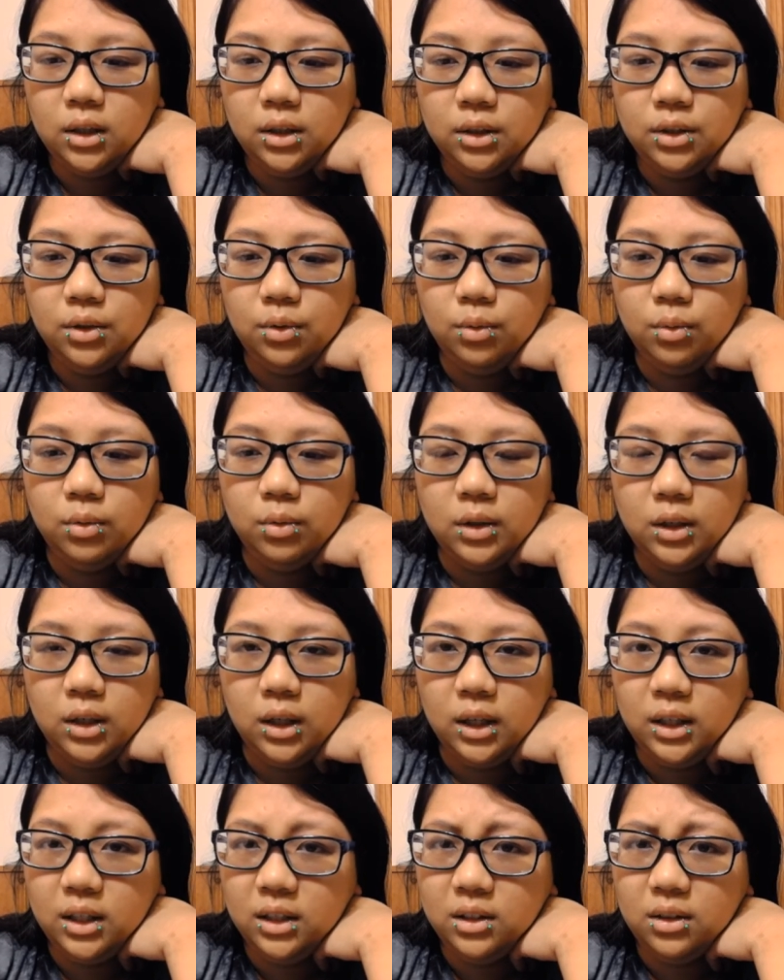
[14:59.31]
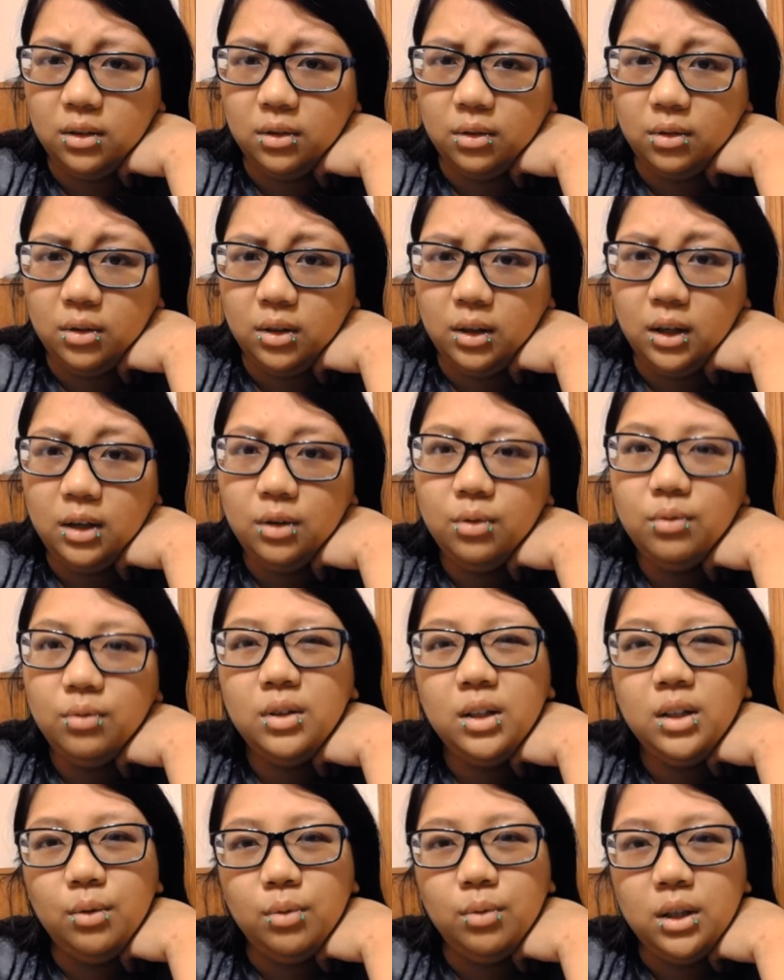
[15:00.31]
to the, I guess, a 30. I don't really want